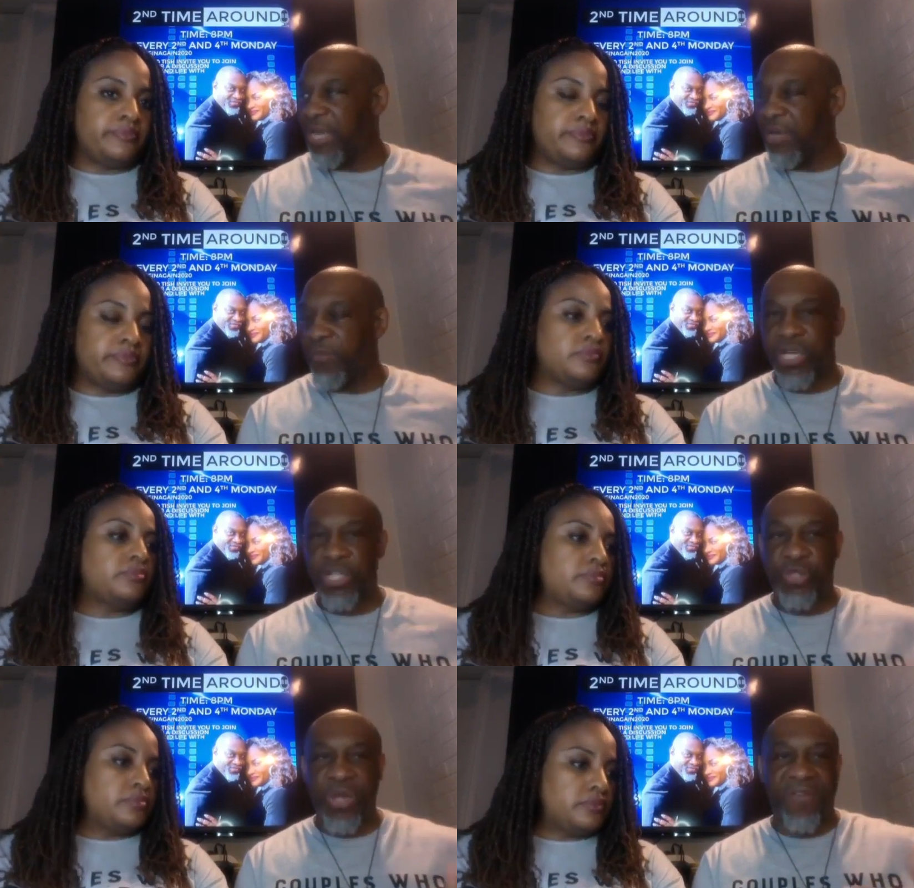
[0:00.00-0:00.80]
Speaker 1: because you
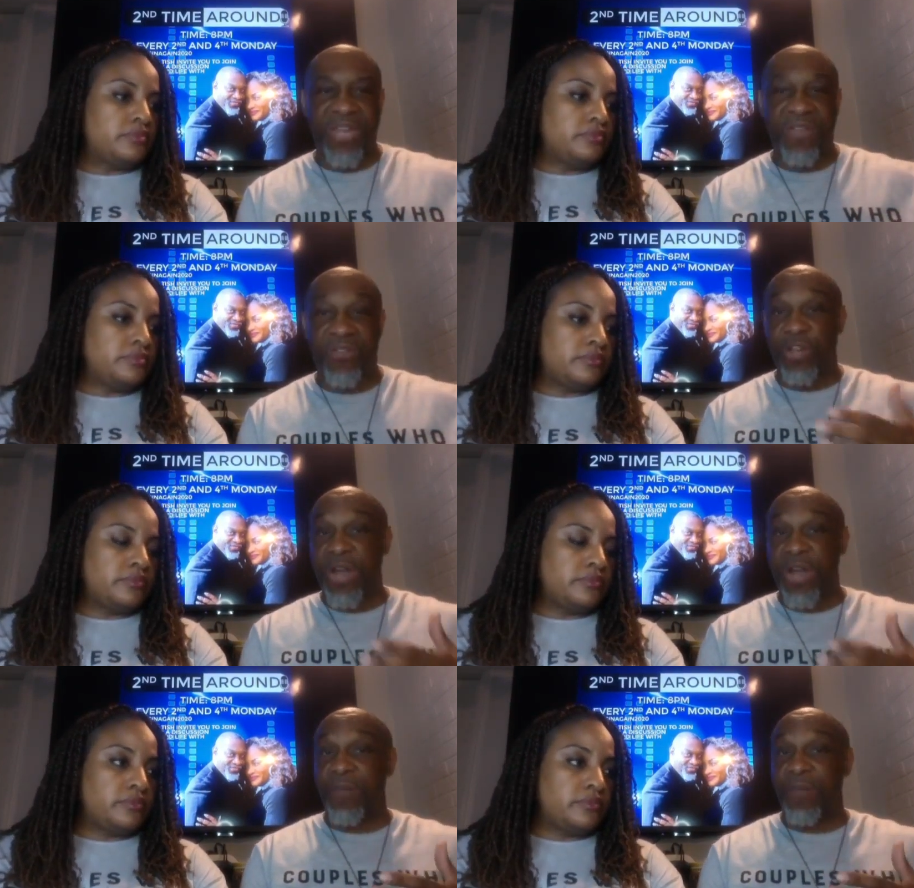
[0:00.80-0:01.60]
haven't even learned how
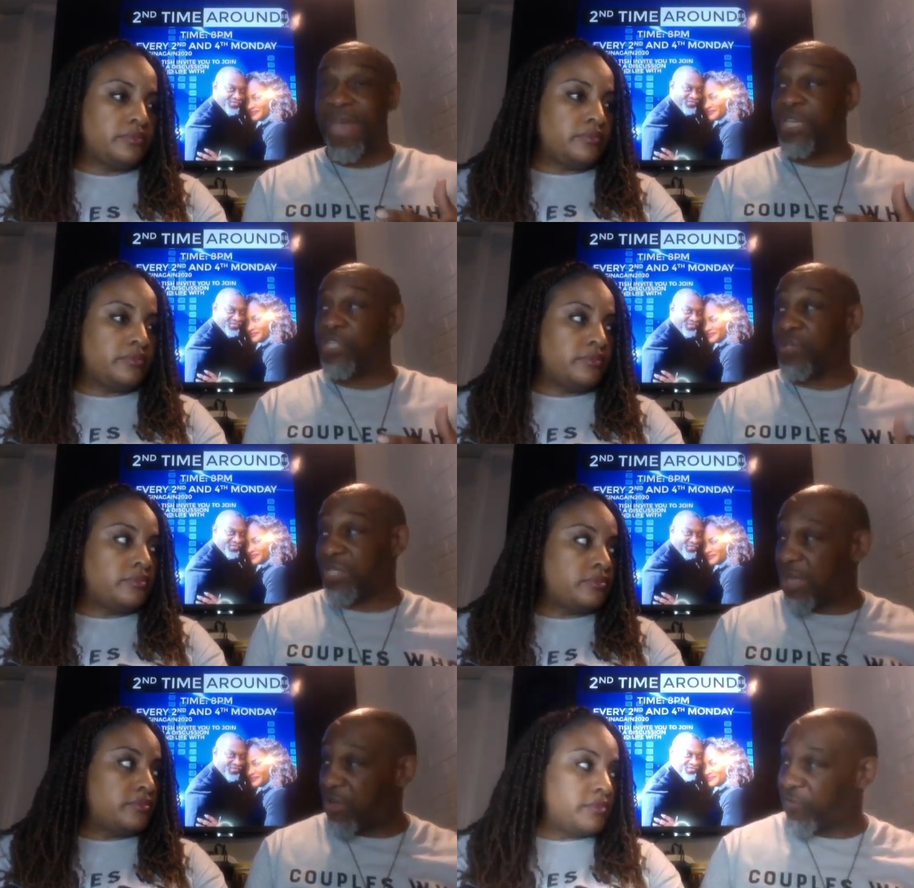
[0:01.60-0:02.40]
to manage
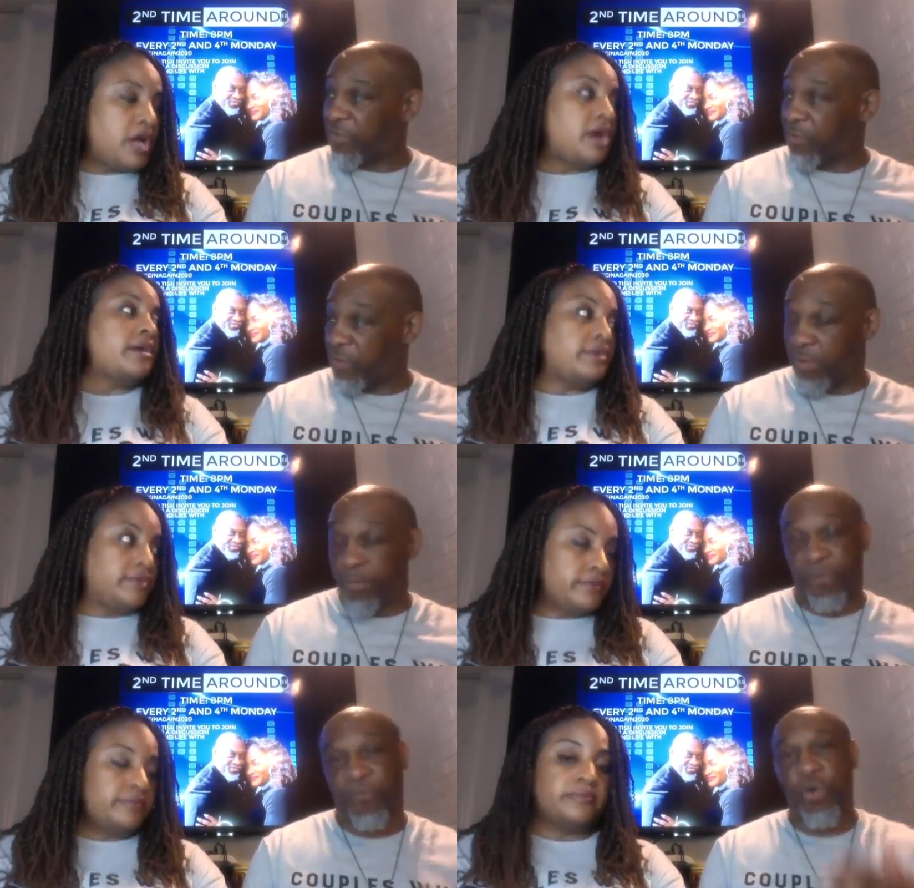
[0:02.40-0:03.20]
yourself uh-huh.
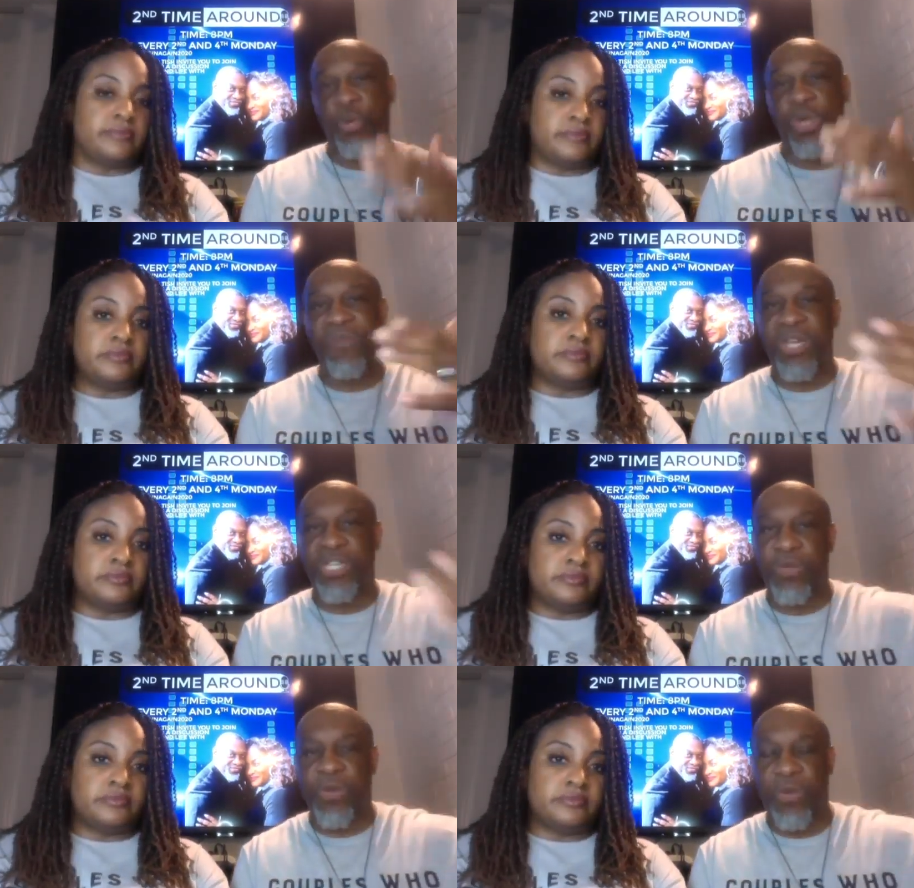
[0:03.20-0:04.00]
before you even enter
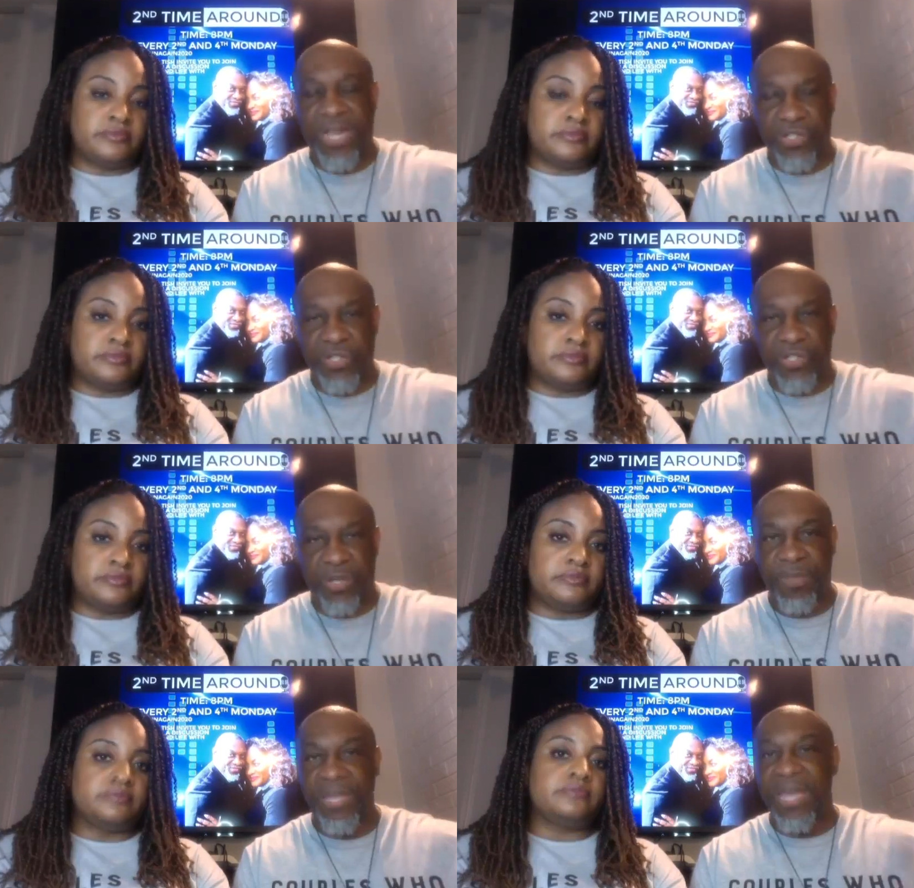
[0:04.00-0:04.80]
the relationship.
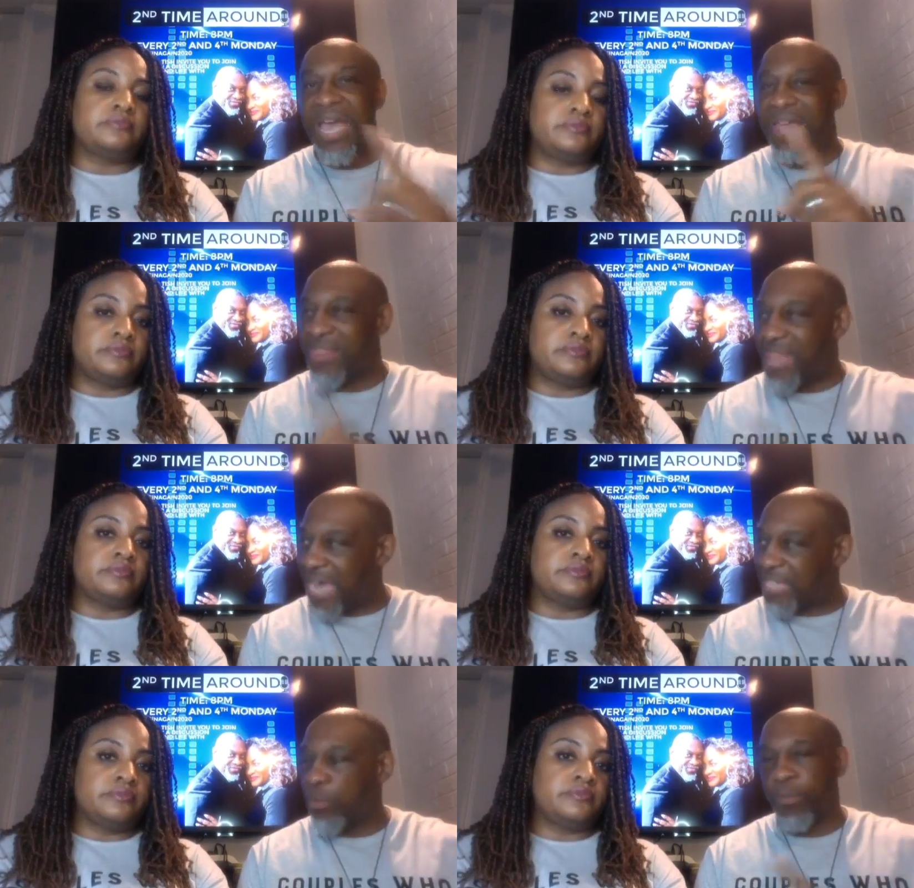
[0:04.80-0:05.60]
And that's
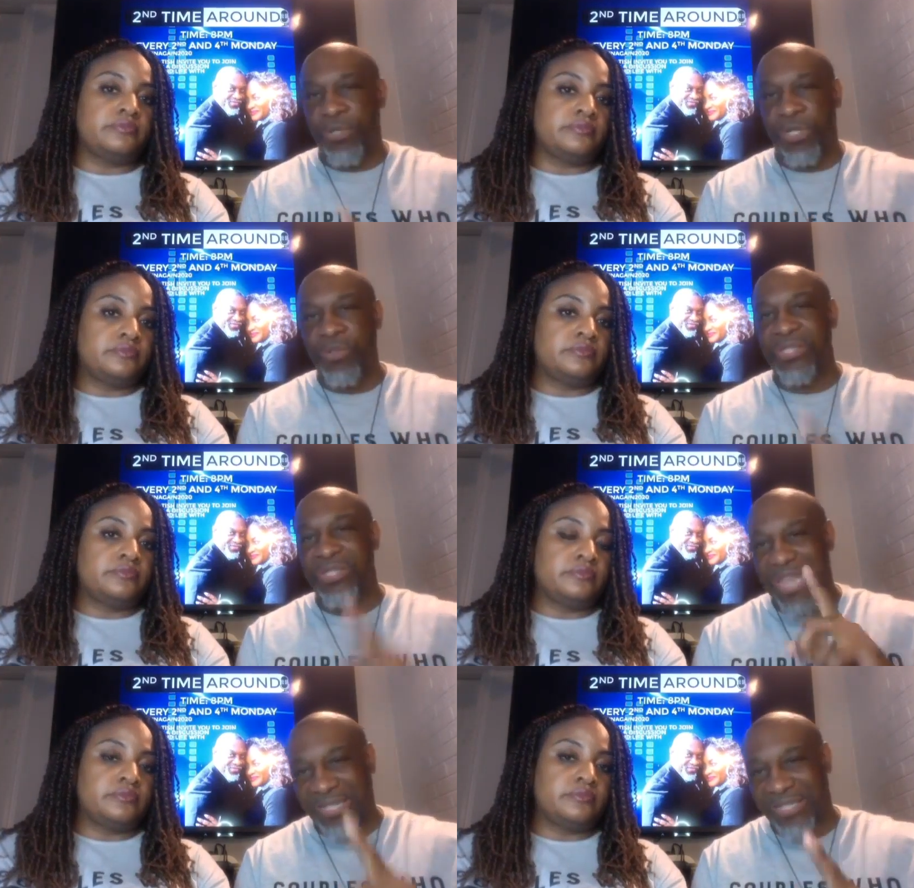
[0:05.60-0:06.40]
what produces
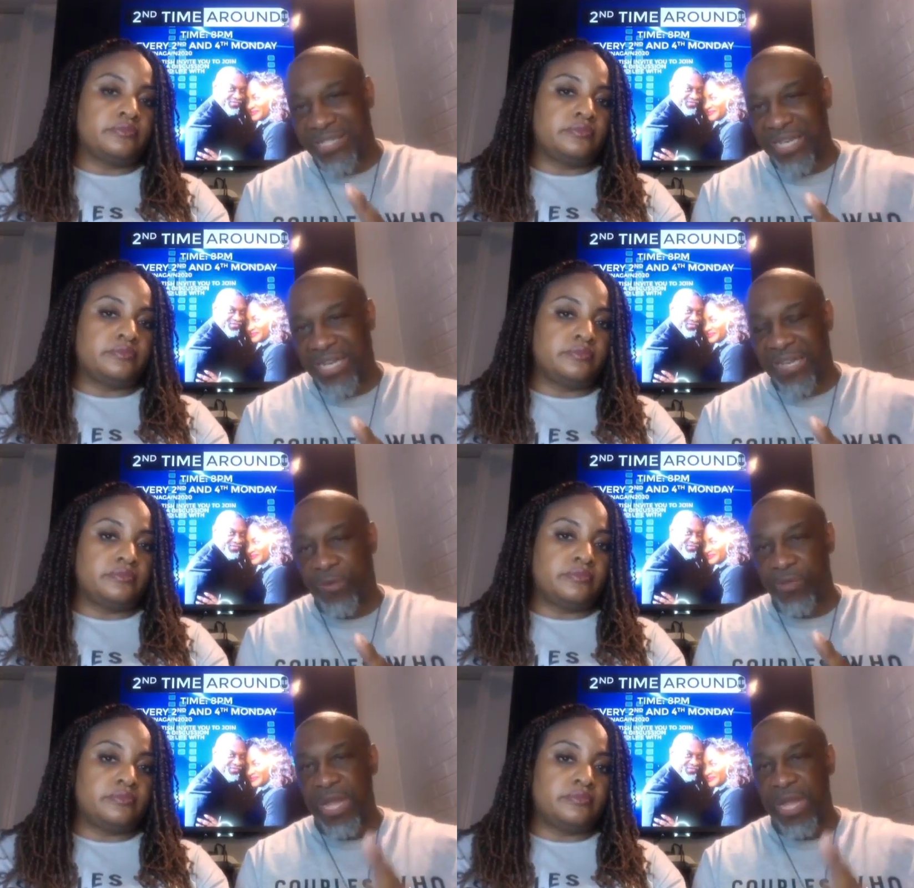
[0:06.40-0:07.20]
toxicity levels
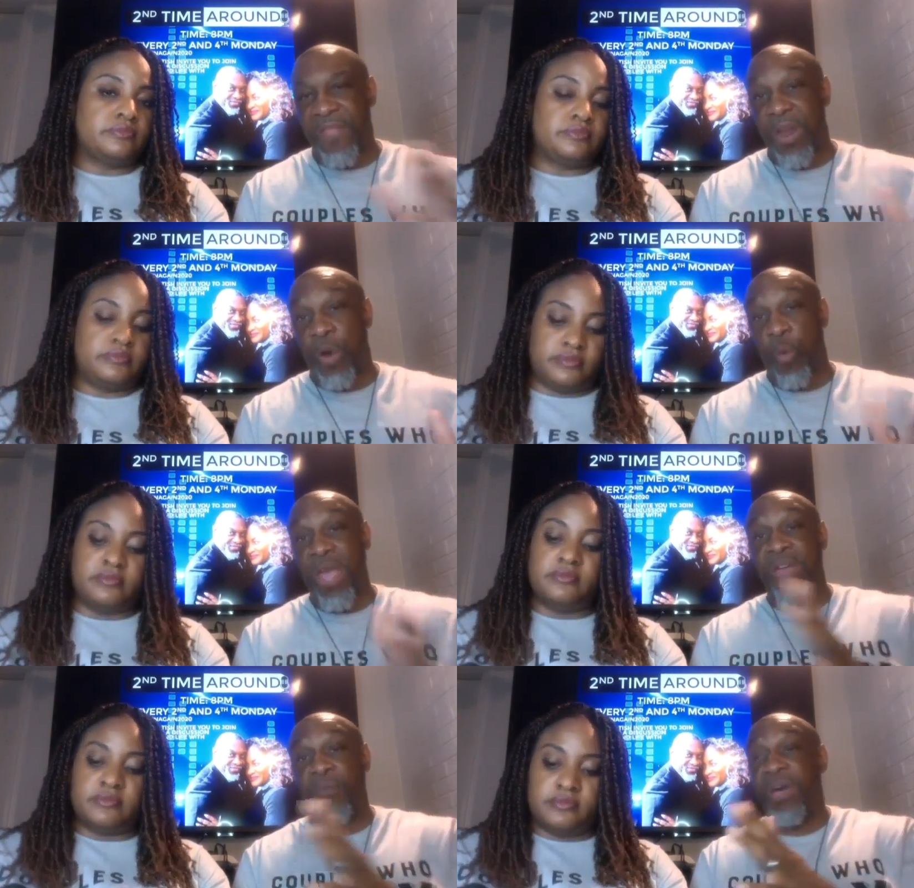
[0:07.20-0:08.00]
that are way
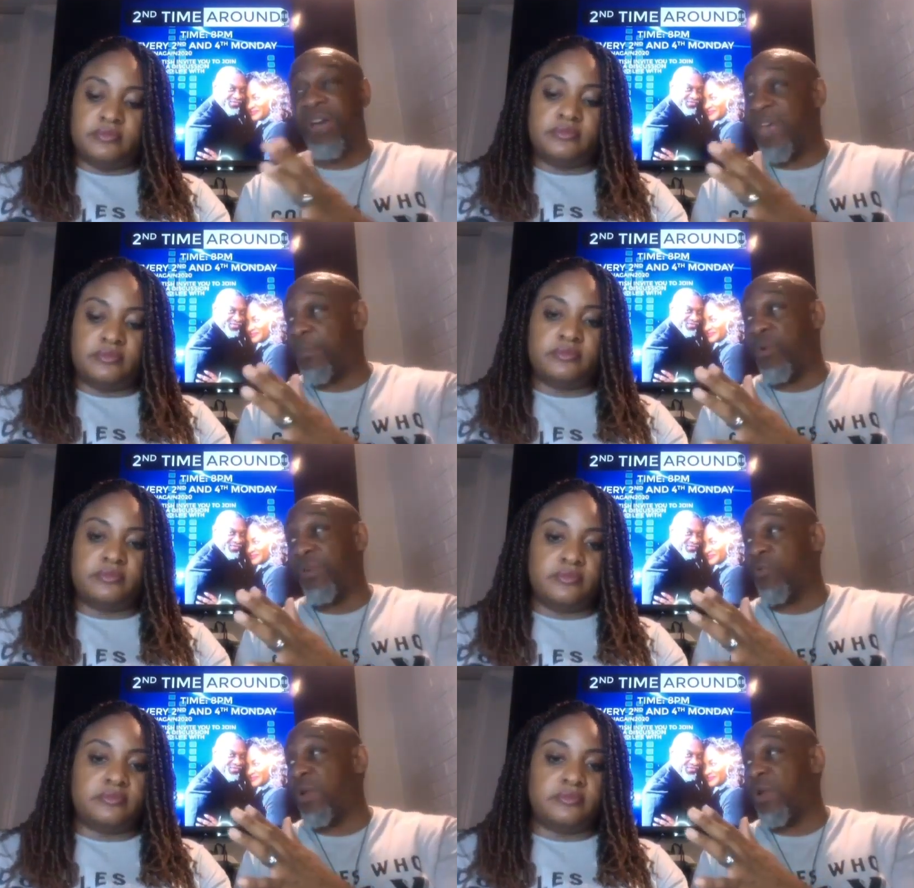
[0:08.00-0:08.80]
above 8.4,
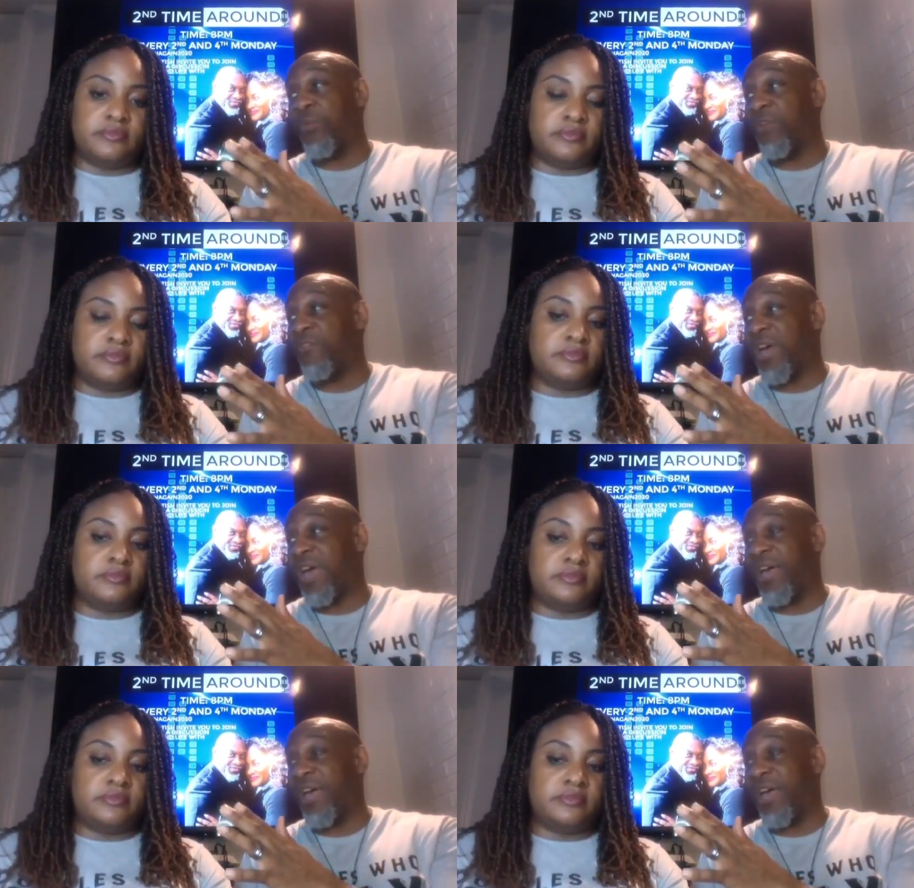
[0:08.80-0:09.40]
8.5,